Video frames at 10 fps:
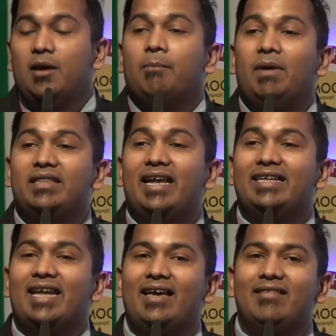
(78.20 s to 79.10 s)
But the
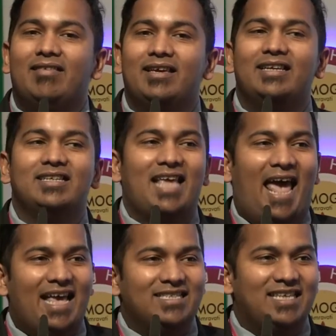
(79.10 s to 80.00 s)
entire thing is,
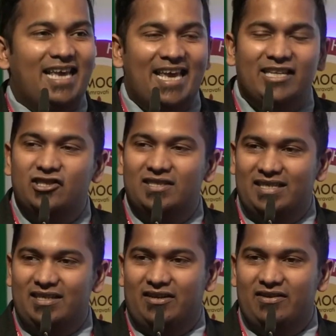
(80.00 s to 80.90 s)
as age is
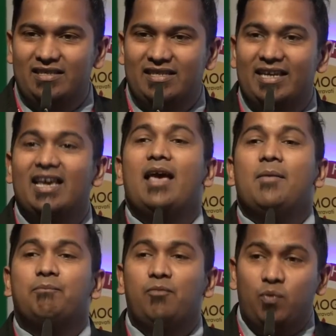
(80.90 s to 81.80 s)

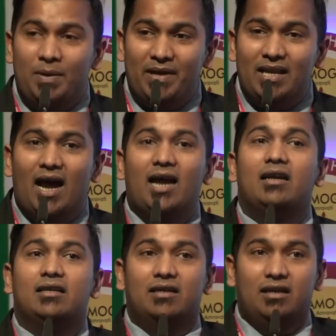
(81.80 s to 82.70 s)
increasing, women
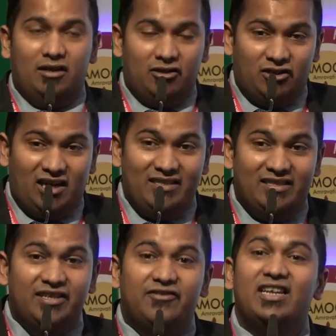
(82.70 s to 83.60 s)
are
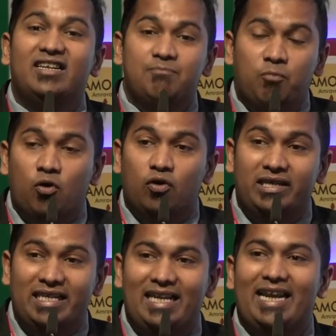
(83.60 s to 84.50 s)
considering more
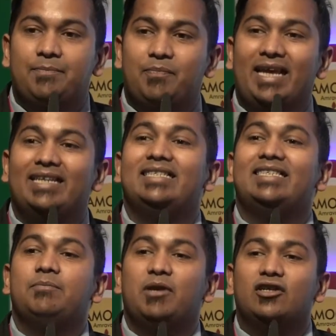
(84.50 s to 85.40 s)
delayed
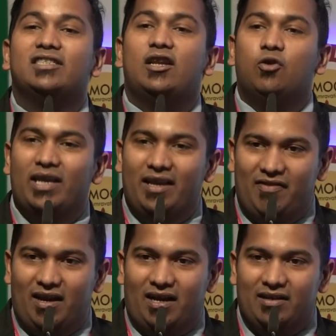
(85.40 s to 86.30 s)
pregnancy because they're looking at
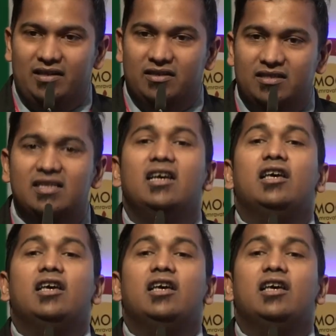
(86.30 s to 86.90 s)
their careers.